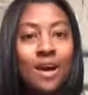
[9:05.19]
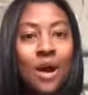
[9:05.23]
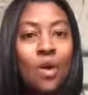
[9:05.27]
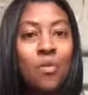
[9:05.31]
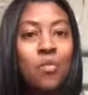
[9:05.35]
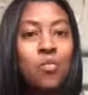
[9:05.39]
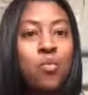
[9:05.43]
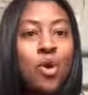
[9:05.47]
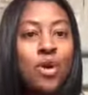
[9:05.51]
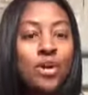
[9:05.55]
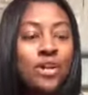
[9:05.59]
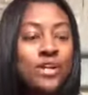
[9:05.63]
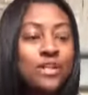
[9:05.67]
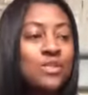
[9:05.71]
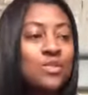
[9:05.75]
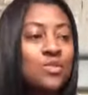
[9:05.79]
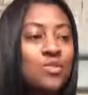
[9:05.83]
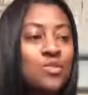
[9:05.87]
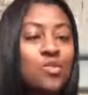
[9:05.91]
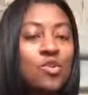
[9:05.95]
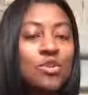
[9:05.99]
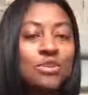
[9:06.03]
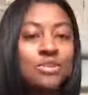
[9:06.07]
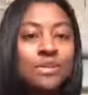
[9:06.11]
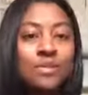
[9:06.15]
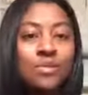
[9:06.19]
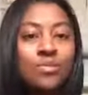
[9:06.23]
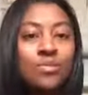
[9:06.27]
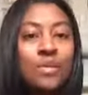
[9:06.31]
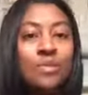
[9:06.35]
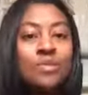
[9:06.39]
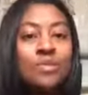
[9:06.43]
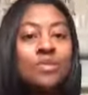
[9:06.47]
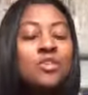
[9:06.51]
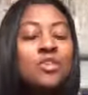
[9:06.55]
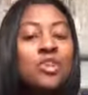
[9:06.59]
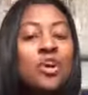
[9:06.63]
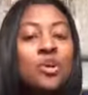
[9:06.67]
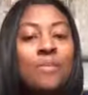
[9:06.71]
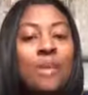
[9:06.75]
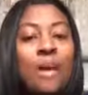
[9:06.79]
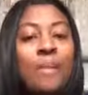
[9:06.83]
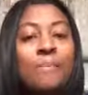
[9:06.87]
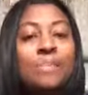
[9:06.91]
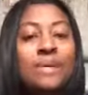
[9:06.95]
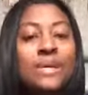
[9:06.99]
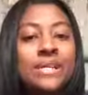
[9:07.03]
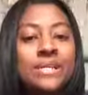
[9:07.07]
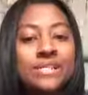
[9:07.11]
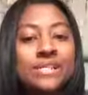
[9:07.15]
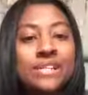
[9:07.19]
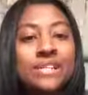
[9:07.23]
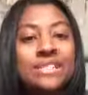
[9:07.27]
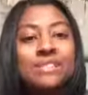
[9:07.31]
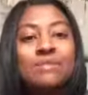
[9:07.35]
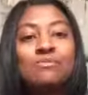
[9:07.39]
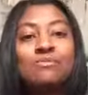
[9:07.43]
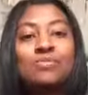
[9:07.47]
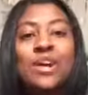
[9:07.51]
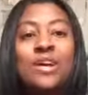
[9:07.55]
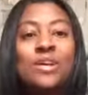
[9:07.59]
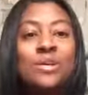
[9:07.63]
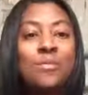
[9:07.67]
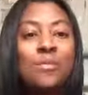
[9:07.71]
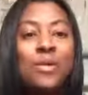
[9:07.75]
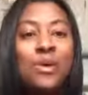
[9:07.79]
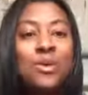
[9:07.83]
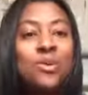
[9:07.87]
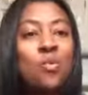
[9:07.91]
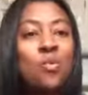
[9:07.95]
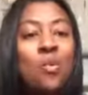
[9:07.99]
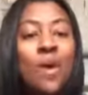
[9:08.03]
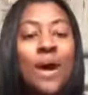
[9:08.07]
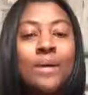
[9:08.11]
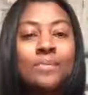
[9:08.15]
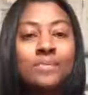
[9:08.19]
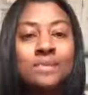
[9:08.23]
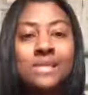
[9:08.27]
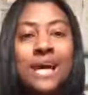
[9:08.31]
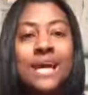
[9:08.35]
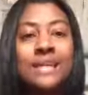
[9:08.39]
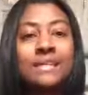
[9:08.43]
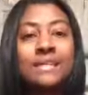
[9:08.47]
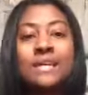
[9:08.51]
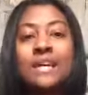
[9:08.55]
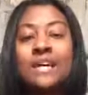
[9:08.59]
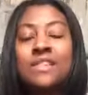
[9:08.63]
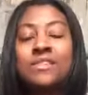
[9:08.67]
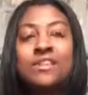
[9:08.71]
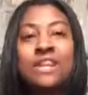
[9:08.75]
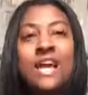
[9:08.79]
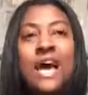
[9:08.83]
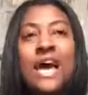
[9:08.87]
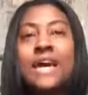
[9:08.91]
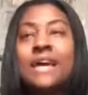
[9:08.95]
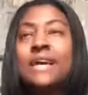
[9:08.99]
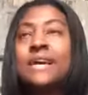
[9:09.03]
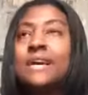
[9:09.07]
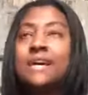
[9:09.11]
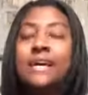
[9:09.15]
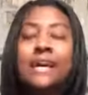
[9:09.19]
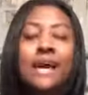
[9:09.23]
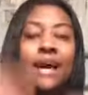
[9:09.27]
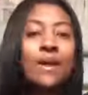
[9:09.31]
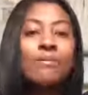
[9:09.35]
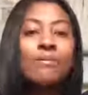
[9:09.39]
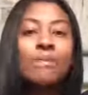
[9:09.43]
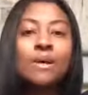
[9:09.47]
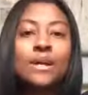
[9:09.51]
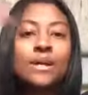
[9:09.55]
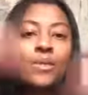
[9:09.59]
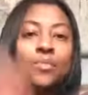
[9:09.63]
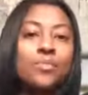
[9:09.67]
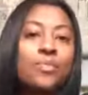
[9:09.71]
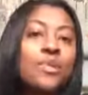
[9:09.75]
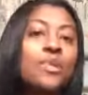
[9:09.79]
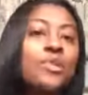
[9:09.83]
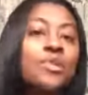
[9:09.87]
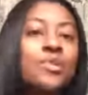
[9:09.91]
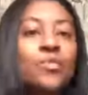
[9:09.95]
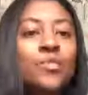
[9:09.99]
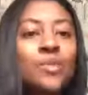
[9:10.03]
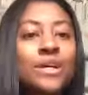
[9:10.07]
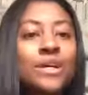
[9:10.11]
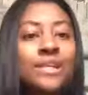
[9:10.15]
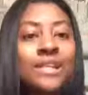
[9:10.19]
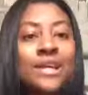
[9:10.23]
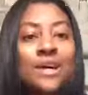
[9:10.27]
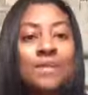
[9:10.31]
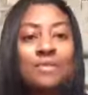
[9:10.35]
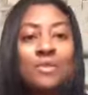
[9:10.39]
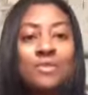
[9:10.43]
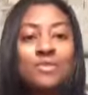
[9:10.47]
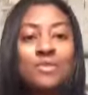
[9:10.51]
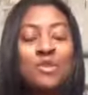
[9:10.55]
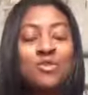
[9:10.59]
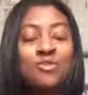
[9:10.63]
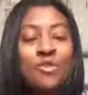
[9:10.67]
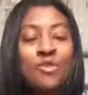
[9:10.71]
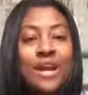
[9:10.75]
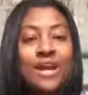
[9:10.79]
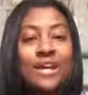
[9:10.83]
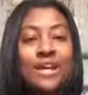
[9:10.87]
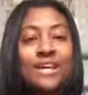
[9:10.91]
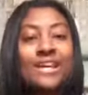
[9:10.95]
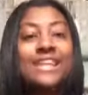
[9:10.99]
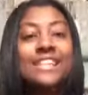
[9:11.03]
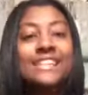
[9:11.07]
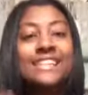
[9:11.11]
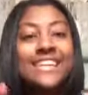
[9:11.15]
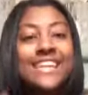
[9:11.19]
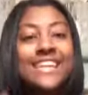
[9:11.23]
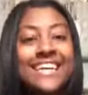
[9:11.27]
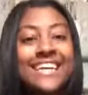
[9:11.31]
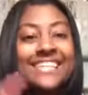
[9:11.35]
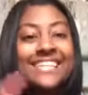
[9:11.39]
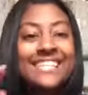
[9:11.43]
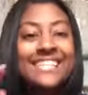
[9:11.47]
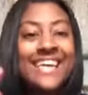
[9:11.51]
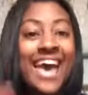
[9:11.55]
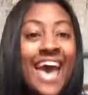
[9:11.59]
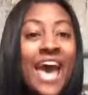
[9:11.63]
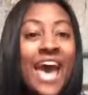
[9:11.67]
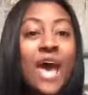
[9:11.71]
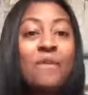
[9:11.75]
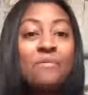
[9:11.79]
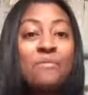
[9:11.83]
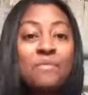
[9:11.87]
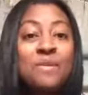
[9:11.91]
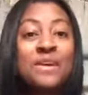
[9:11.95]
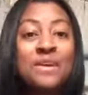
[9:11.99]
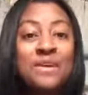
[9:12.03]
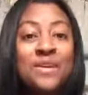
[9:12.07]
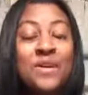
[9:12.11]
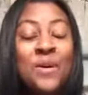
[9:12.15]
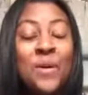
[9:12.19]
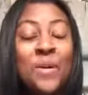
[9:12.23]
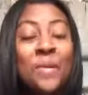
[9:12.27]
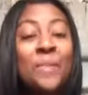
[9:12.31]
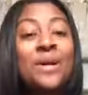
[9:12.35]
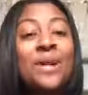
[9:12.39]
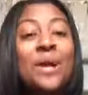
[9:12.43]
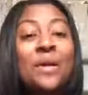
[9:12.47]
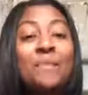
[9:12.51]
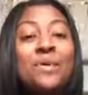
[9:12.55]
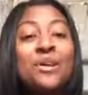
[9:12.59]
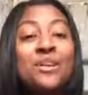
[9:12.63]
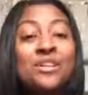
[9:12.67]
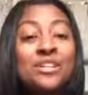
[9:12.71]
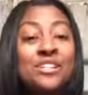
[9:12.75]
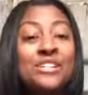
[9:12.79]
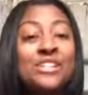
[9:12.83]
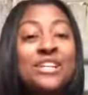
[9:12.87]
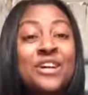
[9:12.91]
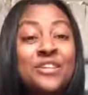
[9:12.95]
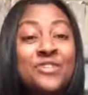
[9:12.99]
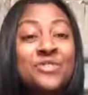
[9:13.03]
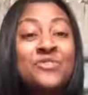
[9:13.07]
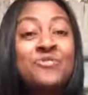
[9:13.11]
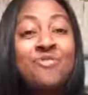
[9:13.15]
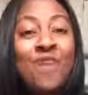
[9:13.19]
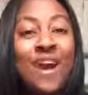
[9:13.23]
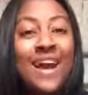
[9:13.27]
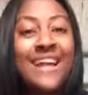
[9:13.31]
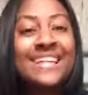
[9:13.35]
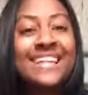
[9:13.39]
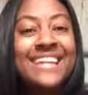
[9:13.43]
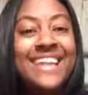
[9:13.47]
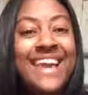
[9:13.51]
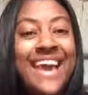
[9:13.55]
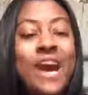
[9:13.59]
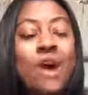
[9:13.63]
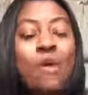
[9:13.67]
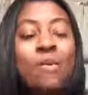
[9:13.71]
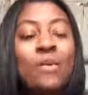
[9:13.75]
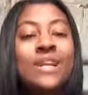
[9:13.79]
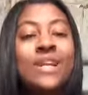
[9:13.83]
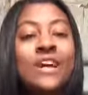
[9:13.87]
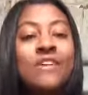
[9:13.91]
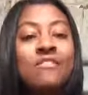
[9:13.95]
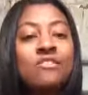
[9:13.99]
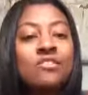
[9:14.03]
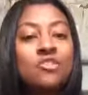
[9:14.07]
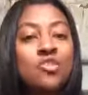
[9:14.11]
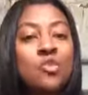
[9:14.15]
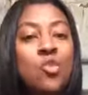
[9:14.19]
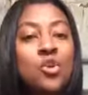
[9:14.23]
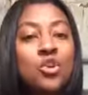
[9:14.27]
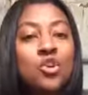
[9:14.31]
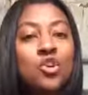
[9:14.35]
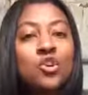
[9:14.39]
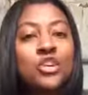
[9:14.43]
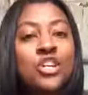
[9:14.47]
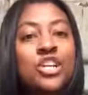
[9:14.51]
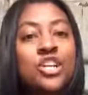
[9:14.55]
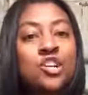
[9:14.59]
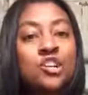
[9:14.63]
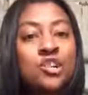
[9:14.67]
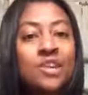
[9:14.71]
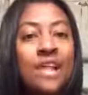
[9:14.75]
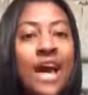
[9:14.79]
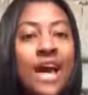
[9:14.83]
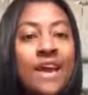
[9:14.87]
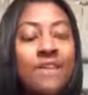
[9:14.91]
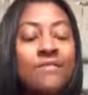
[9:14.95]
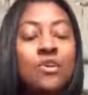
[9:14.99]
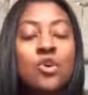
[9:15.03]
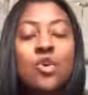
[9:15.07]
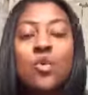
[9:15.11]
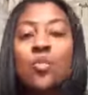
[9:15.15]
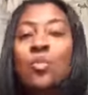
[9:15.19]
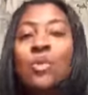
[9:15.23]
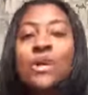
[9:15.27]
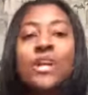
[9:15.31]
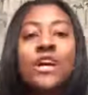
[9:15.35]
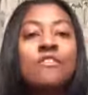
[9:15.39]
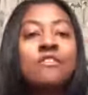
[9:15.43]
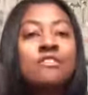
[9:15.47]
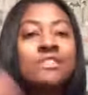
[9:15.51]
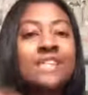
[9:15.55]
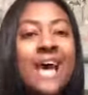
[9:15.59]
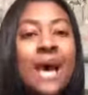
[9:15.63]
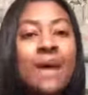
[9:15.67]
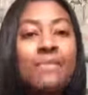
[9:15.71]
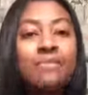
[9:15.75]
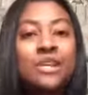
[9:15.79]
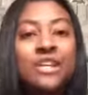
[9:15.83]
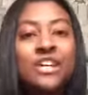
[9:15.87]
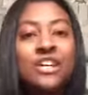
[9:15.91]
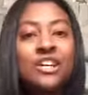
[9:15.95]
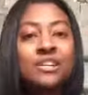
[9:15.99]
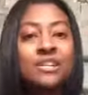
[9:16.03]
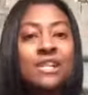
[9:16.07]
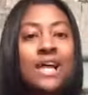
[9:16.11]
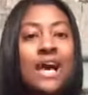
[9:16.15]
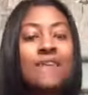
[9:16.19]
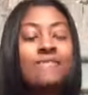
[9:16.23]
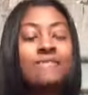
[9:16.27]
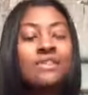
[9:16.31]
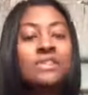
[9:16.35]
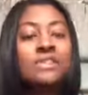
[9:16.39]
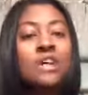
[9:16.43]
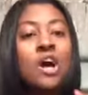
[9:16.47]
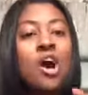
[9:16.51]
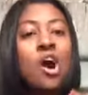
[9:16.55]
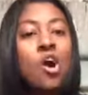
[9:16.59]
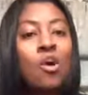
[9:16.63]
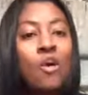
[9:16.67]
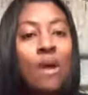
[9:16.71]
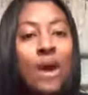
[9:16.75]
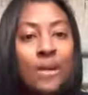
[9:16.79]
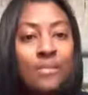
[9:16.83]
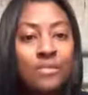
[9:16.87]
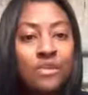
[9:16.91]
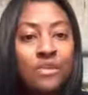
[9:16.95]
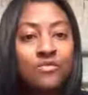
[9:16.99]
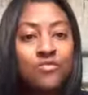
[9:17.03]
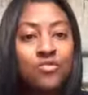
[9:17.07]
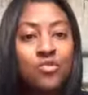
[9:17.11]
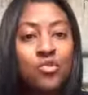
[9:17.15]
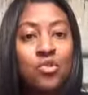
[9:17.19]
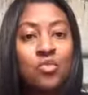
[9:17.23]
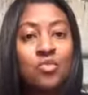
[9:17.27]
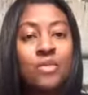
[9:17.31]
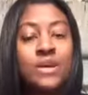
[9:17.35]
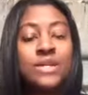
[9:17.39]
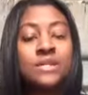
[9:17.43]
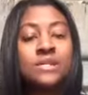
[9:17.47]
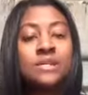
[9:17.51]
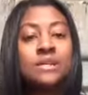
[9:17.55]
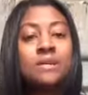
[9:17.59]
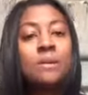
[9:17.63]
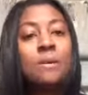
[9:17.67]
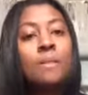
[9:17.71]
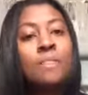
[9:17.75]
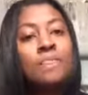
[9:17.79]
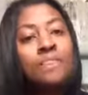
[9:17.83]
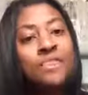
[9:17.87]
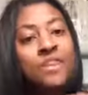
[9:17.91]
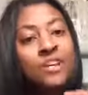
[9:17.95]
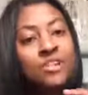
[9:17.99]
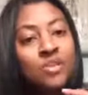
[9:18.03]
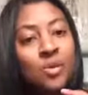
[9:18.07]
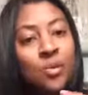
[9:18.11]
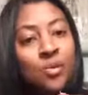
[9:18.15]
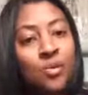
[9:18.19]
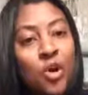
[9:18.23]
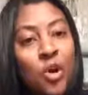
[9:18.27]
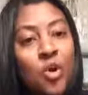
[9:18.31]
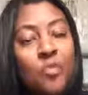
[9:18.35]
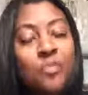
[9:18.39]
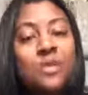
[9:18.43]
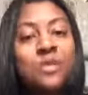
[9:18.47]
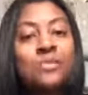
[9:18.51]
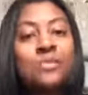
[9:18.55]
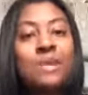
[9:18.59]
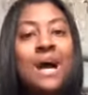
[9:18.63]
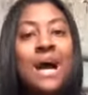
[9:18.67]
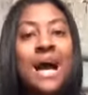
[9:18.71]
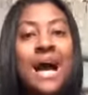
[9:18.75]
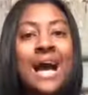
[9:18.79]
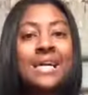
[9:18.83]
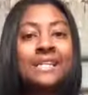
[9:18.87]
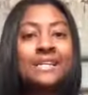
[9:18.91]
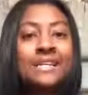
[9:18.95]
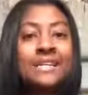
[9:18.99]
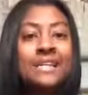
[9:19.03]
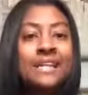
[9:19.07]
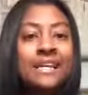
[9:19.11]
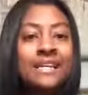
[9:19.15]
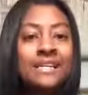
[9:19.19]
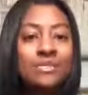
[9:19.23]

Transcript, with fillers: I'm working towards, a, you know, my business. I'm trying to build a website the other night, and my computer wouldn't let me be great. Things happen, but I'm here to tell you right now, whatever's going on in your life, whatever's happening in your life, it's all happening for a reason. There's a purpose behind it.